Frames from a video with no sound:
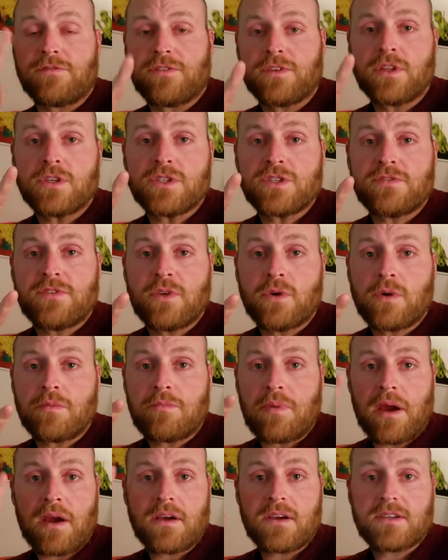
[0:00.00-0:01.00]
for those of you in
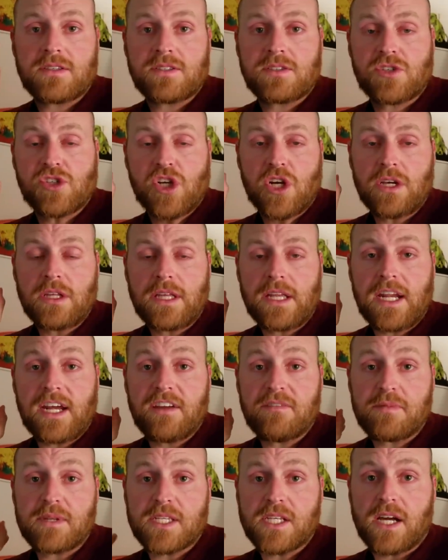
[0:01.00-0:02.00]
Paris, Cheryl and I have
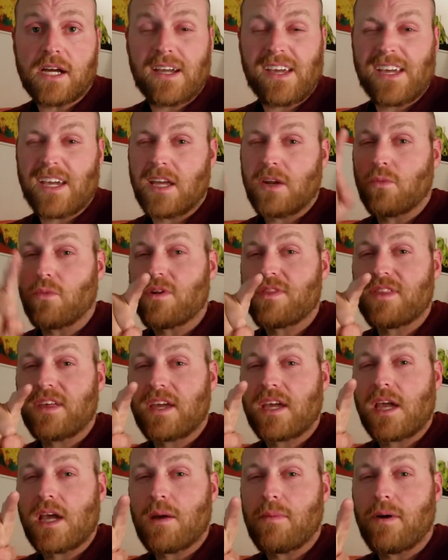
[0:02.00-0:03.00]
been talking and we're
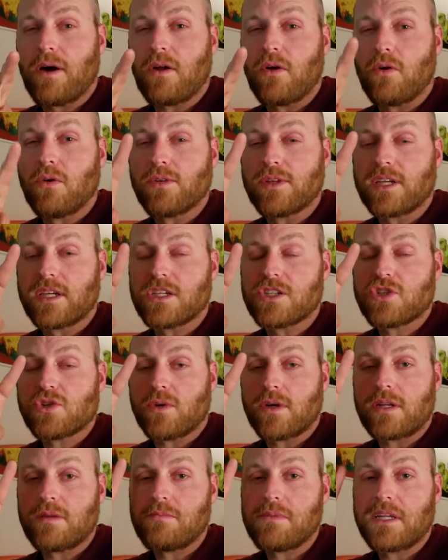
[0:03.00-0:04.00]
thinking about holding a
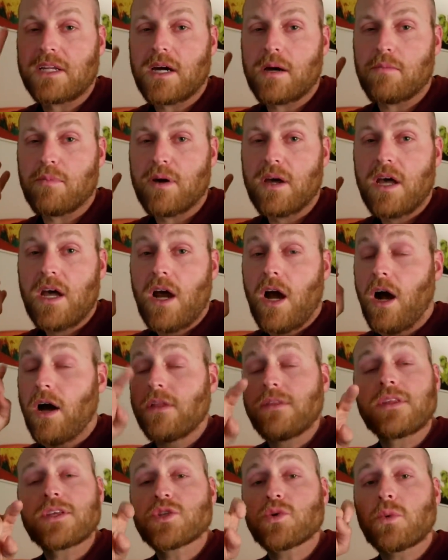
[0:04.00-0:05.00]
joint meetup on
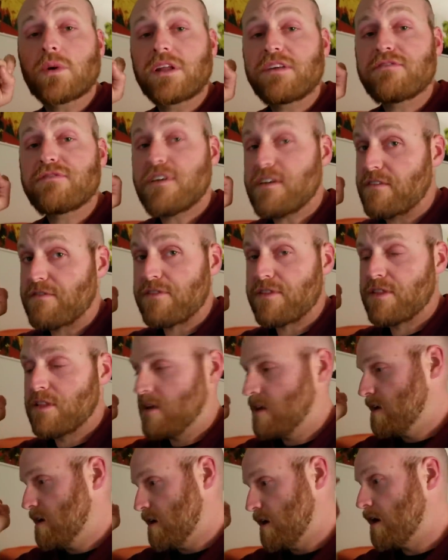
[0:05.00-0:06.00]
the 25th
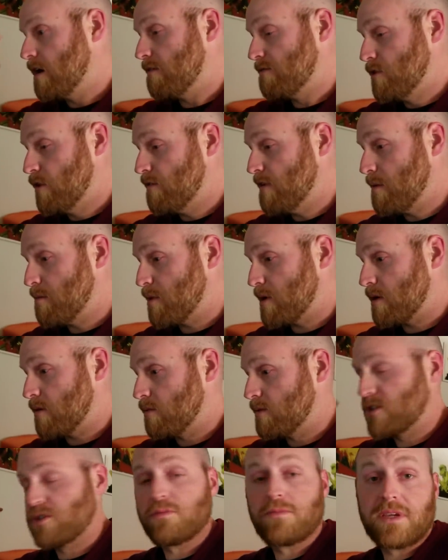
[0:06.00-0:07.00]
of November,
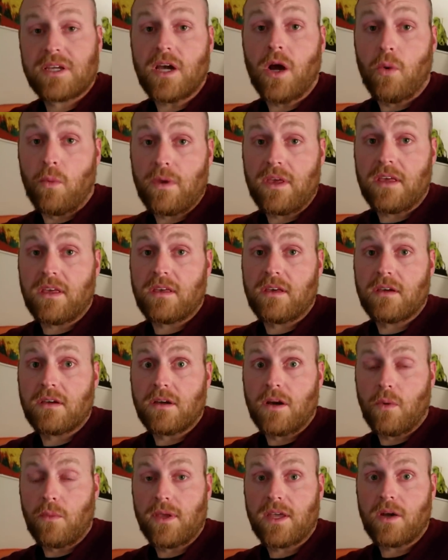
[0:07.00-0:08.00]
which would be a week,
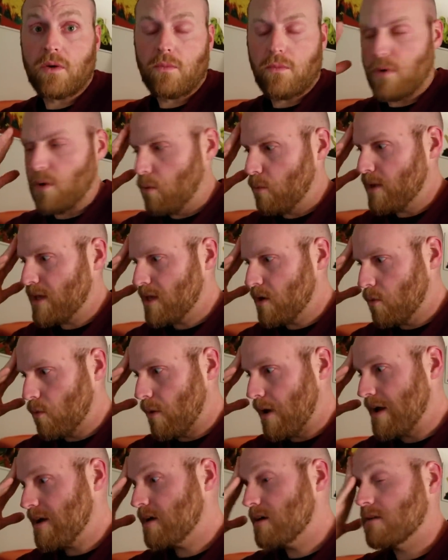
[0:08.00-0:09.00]
a week, a week
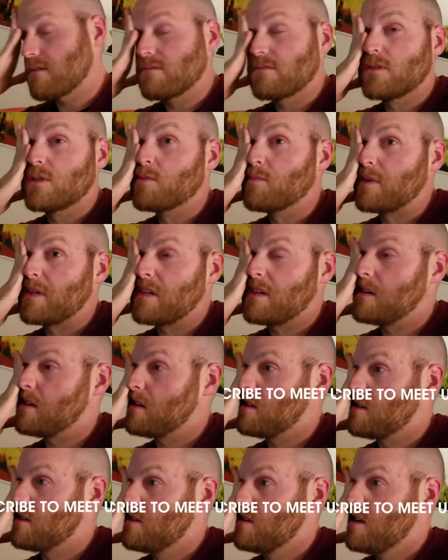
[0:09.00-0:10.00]
away. Oh my
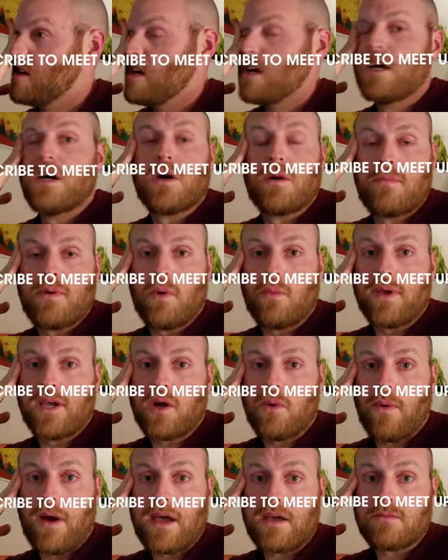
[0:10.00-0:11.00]
gosh. It'd be a week
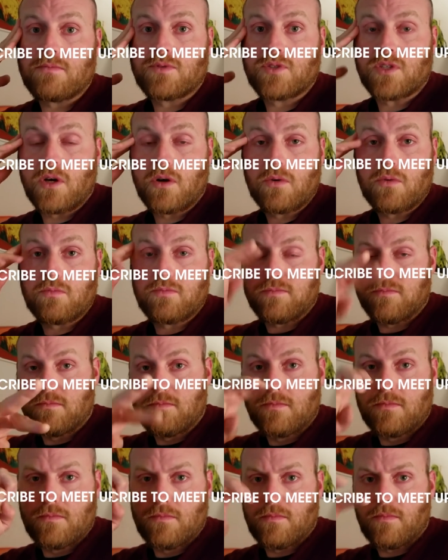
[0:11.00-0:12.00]
away. So
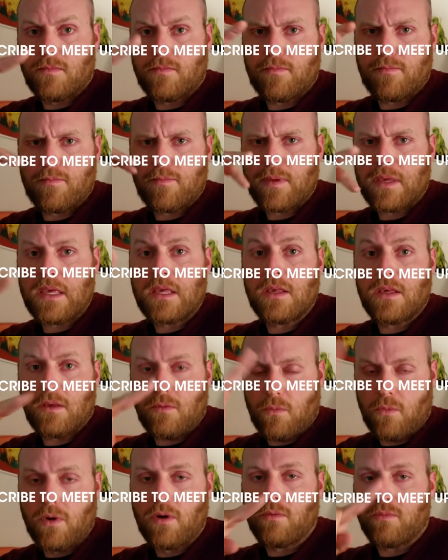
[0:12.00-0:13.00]
be,
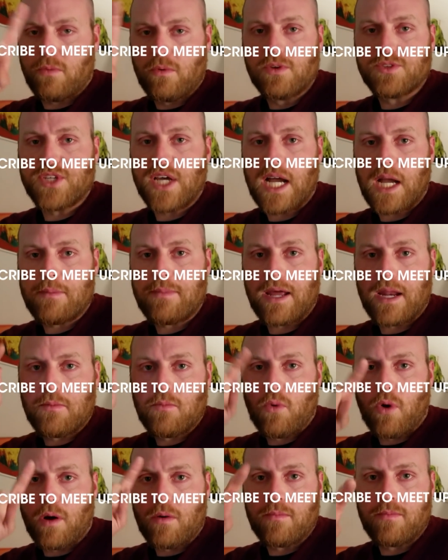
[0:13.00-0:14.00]
we'll, we'll talk about it
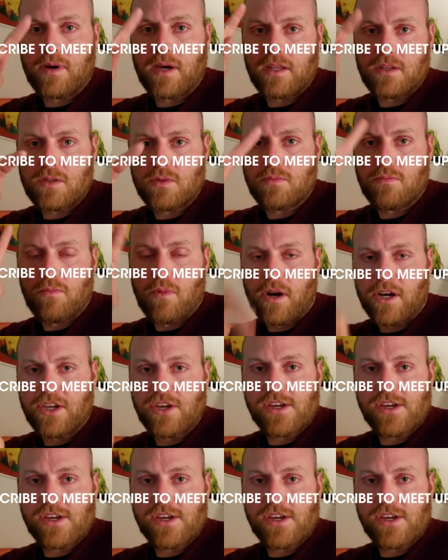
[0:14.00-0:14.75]
more, but mark your